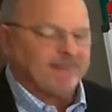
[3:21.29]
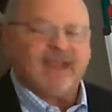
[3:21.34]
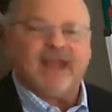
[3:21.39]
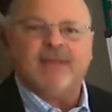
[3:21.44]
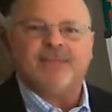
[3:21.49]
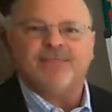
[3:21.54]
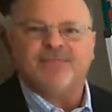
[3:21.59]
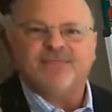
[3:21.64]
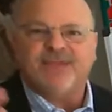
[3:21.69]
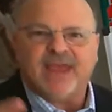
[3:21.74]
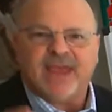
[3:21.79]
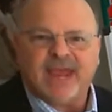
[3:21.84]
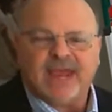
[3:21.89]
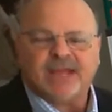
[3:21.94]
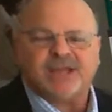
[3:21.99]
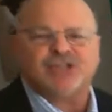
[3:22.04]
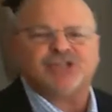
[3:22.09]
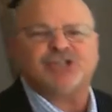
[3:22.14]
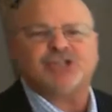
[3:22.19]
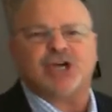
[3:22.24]
And
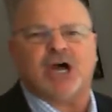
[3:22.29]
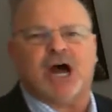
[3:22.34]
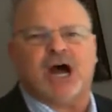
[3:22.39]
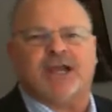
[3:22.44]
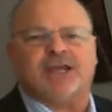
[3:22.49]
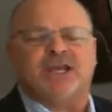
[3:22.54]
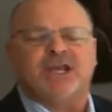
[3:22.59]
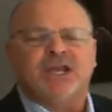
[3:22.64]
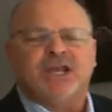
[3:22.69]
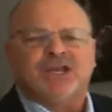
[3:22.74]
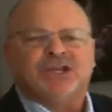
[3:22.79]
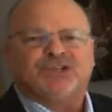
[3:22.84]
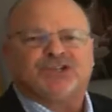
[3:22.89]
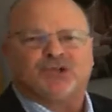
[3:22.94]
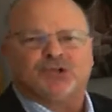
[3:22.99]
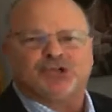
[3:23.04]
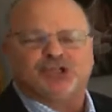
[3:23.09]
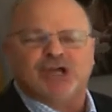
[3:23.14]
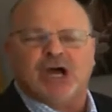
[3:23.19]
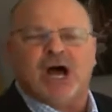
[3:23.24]
then John,
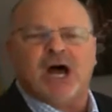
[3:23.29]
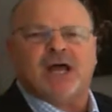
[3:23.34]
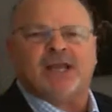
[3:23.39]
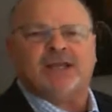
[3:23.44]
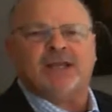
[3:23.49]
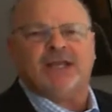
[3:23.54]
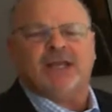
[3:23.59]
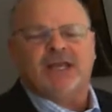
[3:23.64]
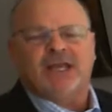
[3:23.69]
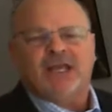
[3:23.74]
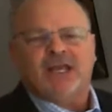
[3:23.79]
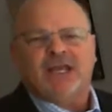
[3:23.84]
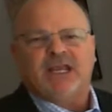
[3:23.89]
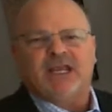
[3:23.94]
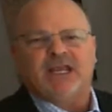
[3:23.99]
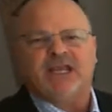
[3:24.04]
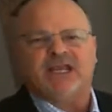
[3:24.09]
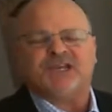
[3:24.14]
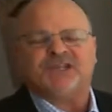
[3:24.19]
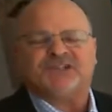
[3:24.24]
so John
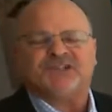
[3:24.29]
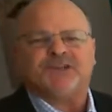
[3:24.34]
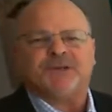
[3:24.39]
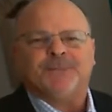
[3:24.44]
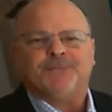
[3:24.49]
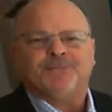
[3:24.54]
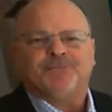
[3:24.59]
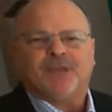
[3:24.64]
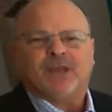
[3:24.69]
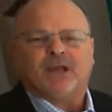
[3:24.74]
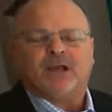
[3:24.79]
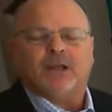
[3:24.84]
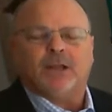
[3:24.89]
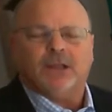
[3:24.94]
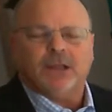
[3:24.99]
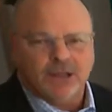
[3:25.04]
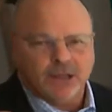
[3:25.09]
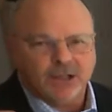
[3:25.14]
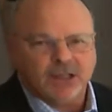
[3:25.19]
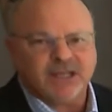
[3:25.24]
is
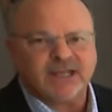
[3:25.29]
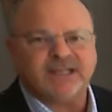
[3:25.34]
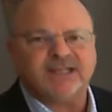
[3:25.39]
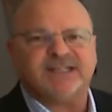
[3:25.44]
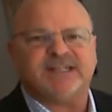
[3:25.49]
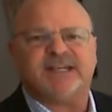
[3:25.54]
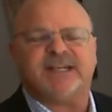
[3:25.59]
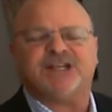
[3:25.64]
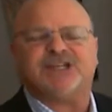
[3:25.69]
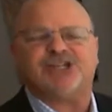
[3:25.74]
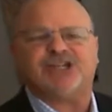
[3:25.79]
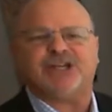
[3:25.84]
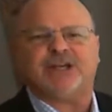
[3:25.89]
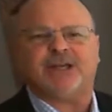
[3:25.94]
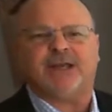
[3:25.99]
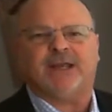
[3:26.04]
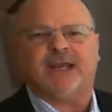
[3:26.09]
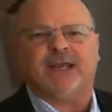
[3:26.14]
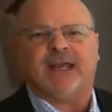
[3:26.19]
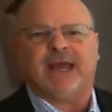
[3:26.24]
clearly
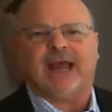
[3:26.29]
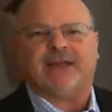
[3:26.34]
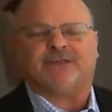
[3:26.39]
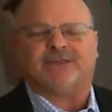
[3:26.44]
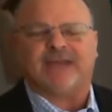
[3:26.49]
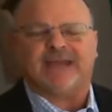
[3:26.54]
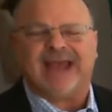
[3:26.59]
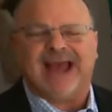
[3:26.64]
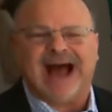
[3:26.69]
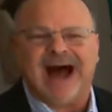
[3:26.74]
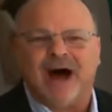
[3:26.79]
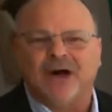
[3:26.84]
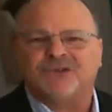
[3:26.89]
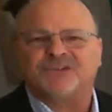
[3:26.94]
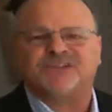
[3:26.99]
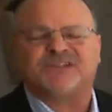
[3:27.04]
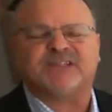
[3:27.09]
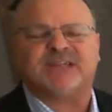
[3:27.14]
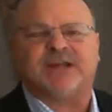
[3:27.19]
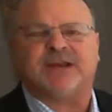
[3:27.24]
teaching at the
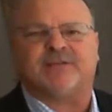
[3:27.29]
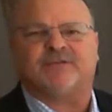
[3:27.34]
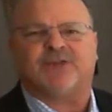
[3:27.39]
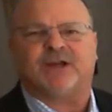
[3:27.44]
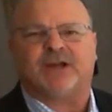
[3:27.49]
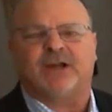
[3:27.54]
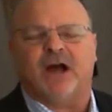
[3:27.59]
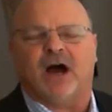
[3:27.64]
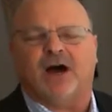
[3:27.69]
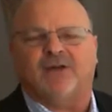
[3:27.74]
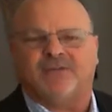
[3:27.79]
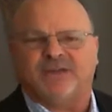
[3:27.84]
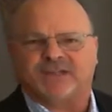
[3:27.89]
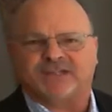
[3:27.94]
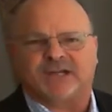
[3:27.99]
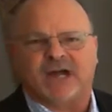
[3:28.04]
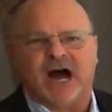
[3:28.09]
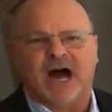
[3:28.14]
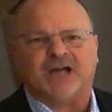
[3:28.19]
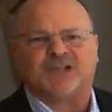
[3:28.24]
outset of the of his
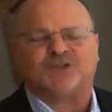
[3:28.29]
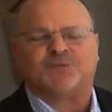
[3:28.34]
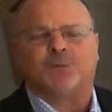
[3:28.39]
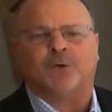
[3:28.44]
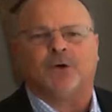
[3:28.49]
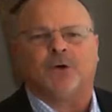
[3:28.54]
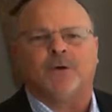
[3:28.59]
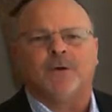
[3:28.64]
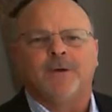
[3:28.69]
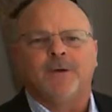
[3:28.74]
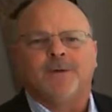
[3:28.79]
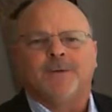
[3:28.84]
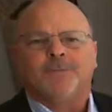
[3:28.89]
gospel